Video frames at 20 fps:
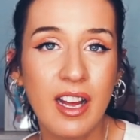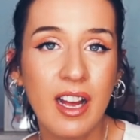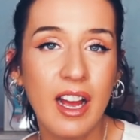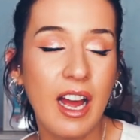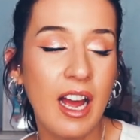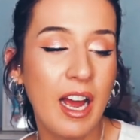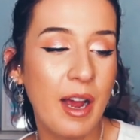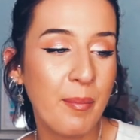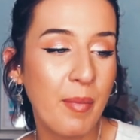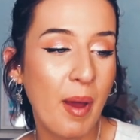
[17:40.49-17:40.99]

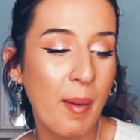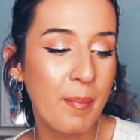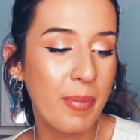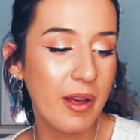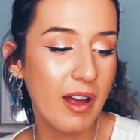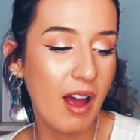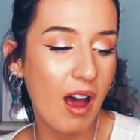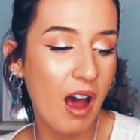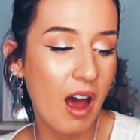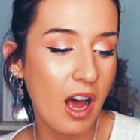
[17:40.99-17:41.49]

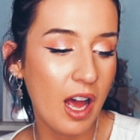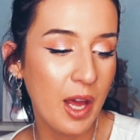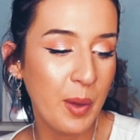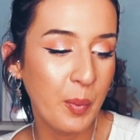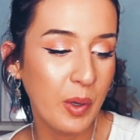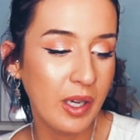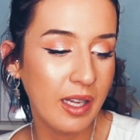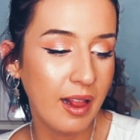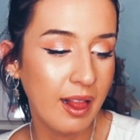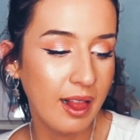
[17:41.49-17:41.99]
But I
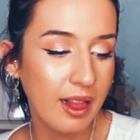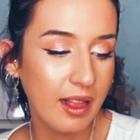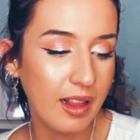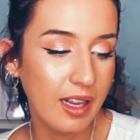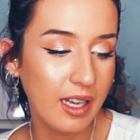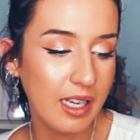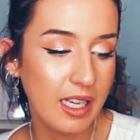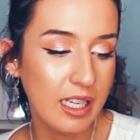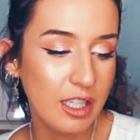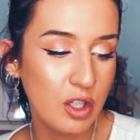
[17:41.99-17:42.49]
will
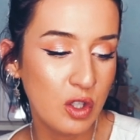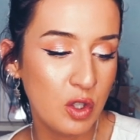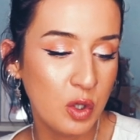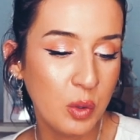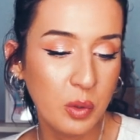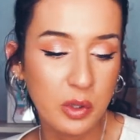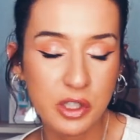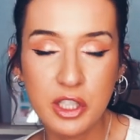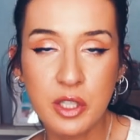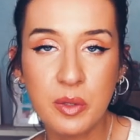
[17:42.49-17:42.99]

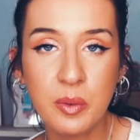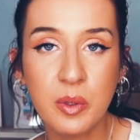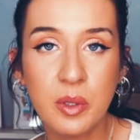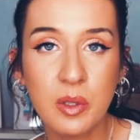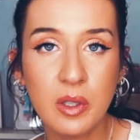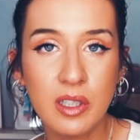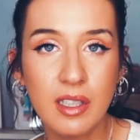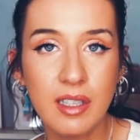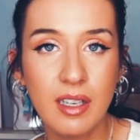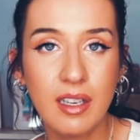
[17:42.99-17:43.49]
talk to you
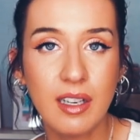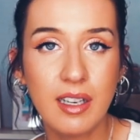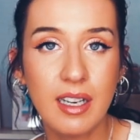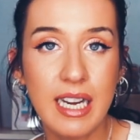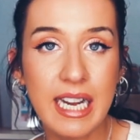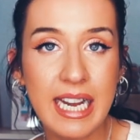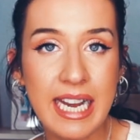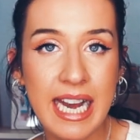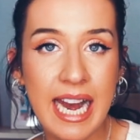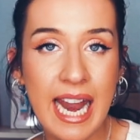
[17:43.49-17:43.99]
all
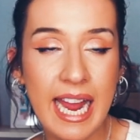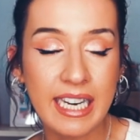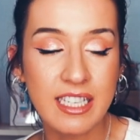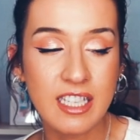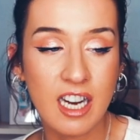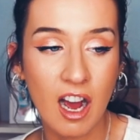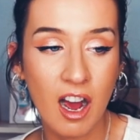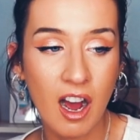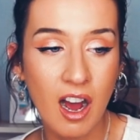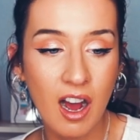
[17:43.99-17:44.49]

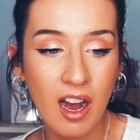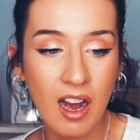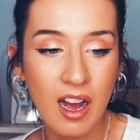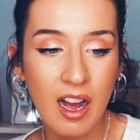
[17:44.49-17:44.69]
later.